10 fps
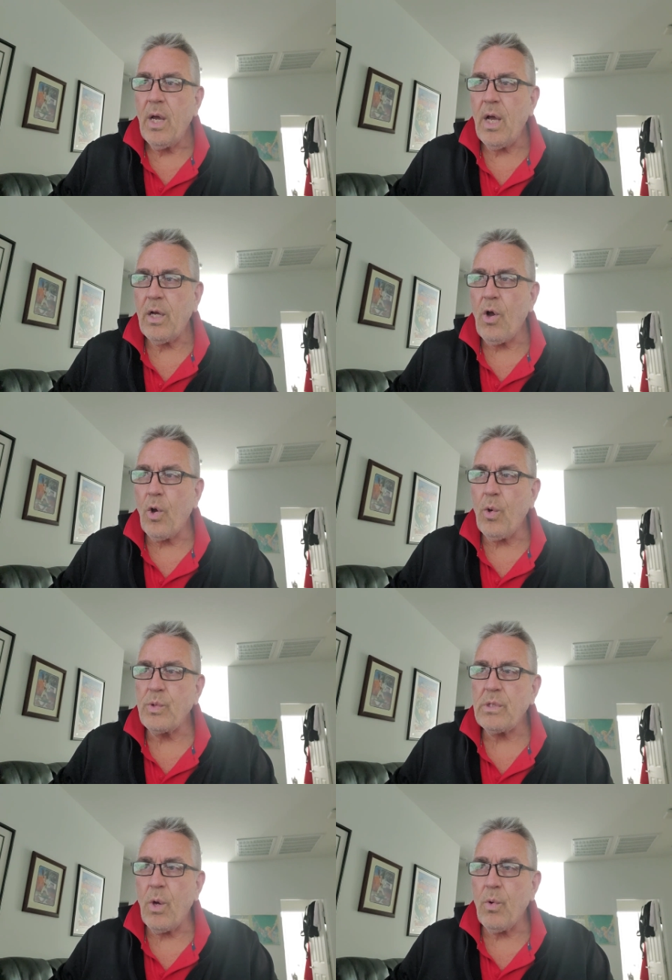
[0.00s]

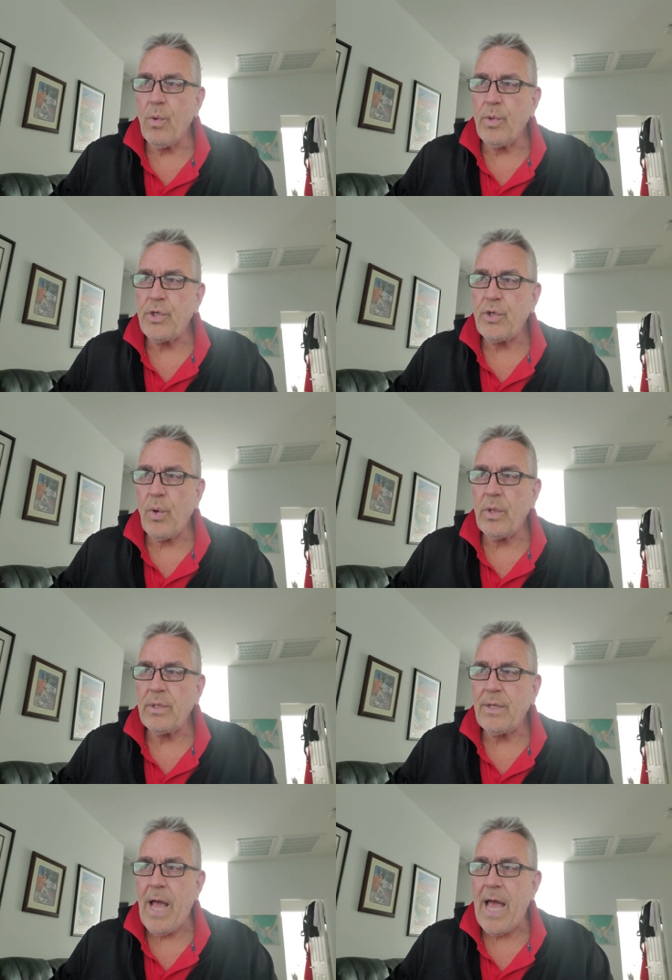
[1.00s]
cocoa is lower, we're short.